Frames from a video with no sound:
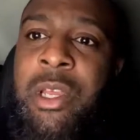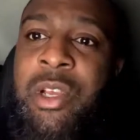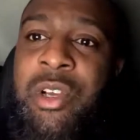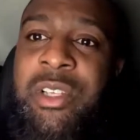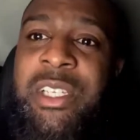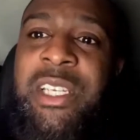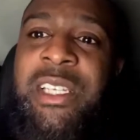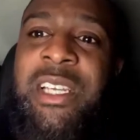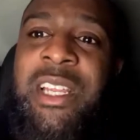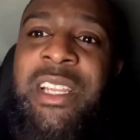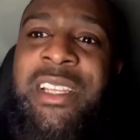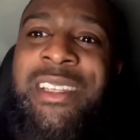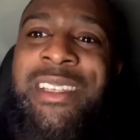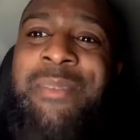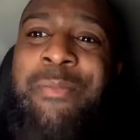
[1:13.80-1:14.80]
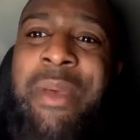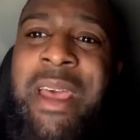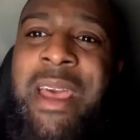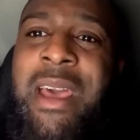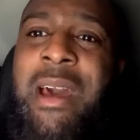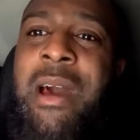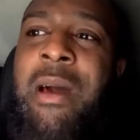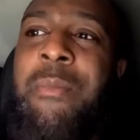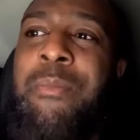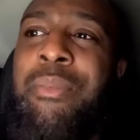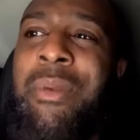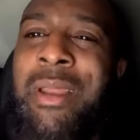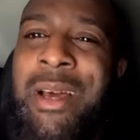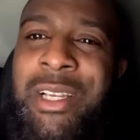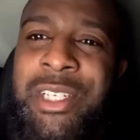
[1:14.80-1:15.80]
Because he's going to spare our
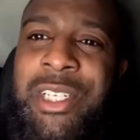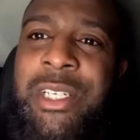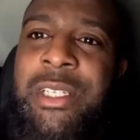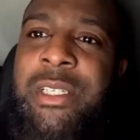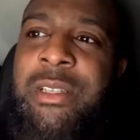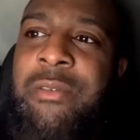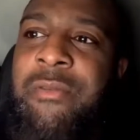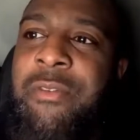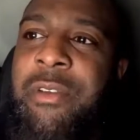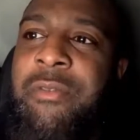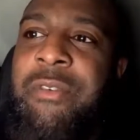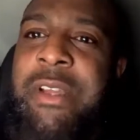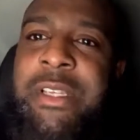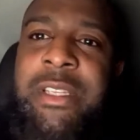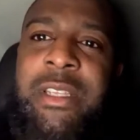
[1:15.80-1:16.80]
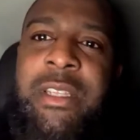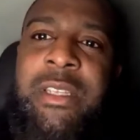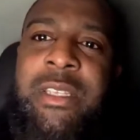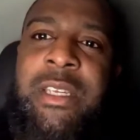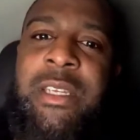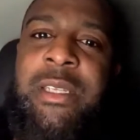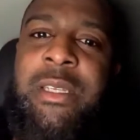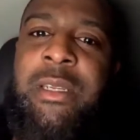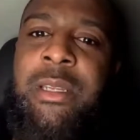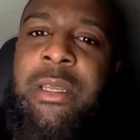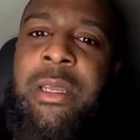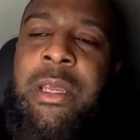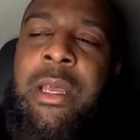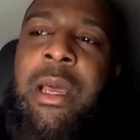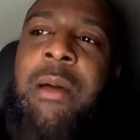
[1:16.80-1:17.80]
blushes for the rest of the season.
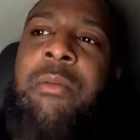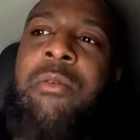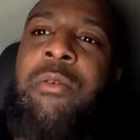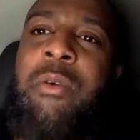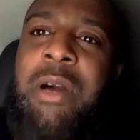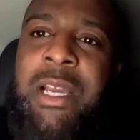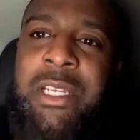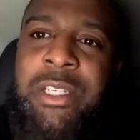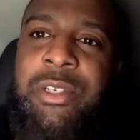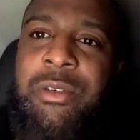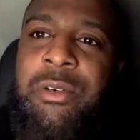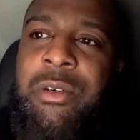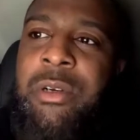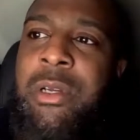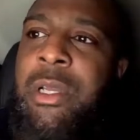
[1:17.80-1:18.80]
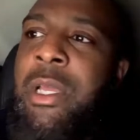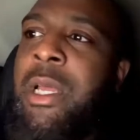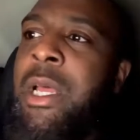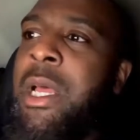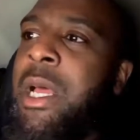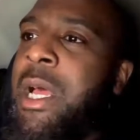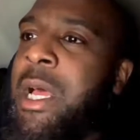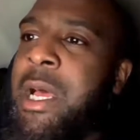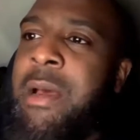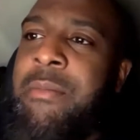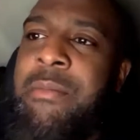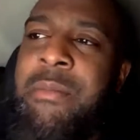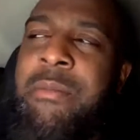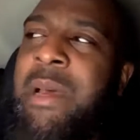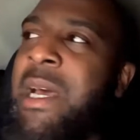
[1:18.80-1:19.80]
I'm quite sure.
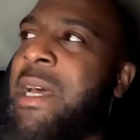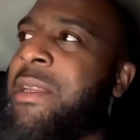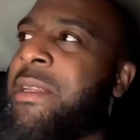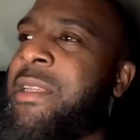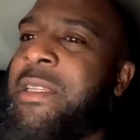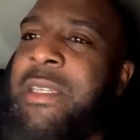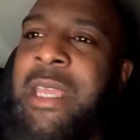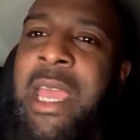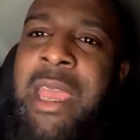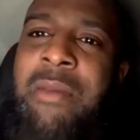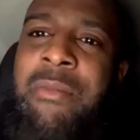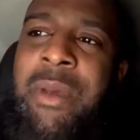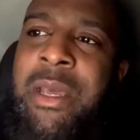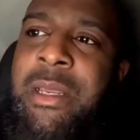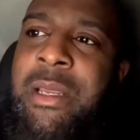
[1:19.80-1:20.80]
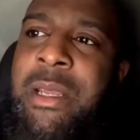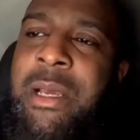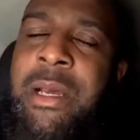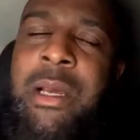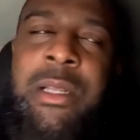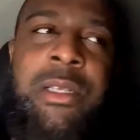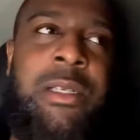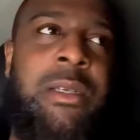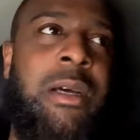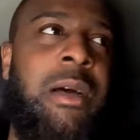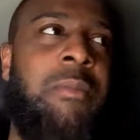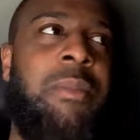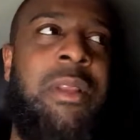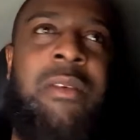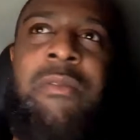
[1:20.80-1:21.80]
This game, I just
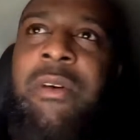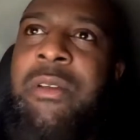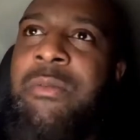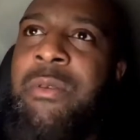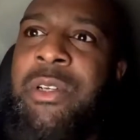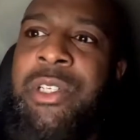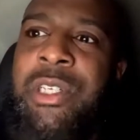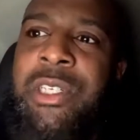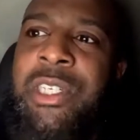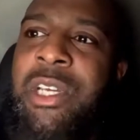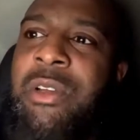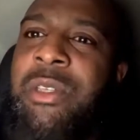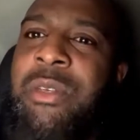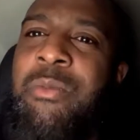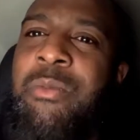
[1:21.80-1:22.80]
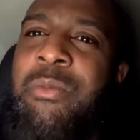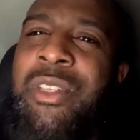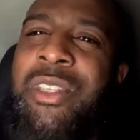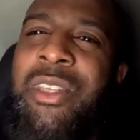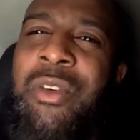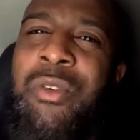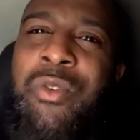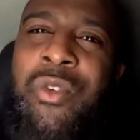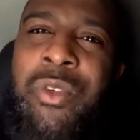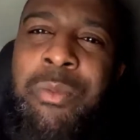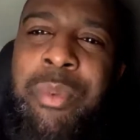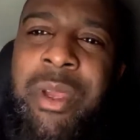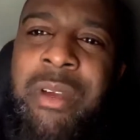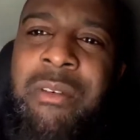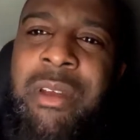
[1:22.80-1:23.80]
can't believe what I was watching. Chelsea was so
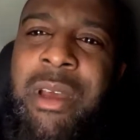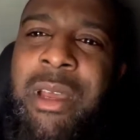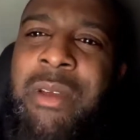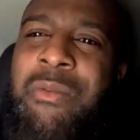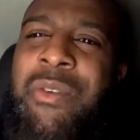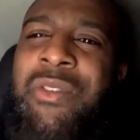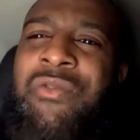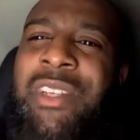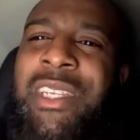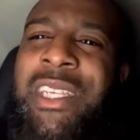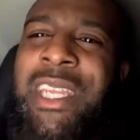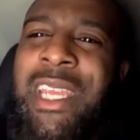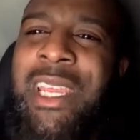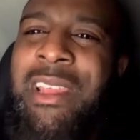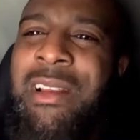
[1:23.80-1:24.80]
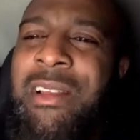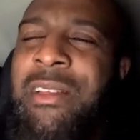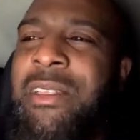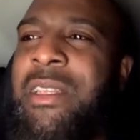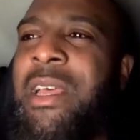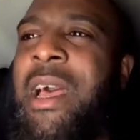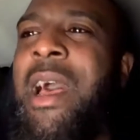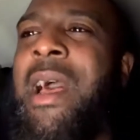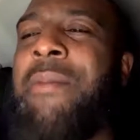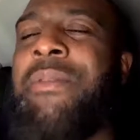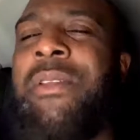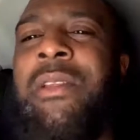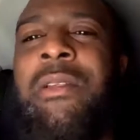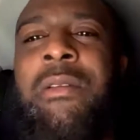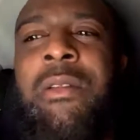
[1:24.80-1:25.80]
superior. It was ridiculous.
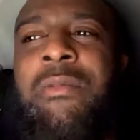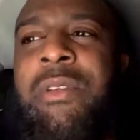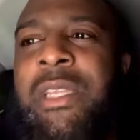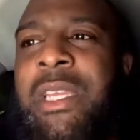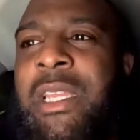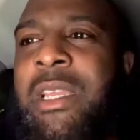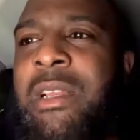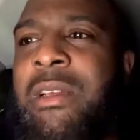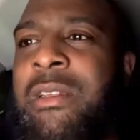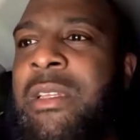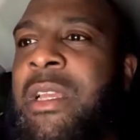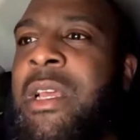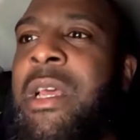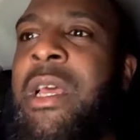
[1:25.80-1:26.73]
Absolutely ridiculous.